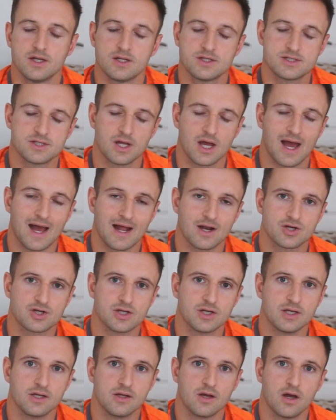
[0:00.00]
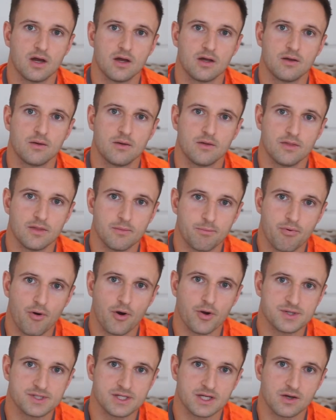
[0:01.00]
to actually the
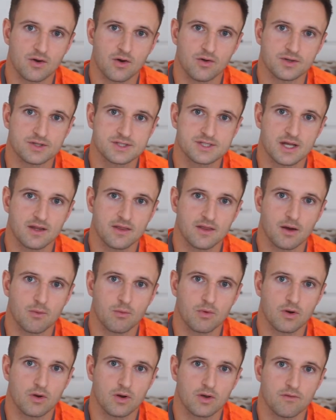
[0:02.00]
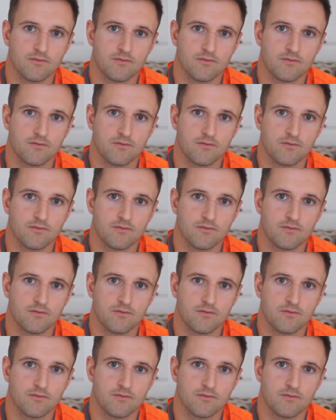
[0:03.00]
protein content that we're looking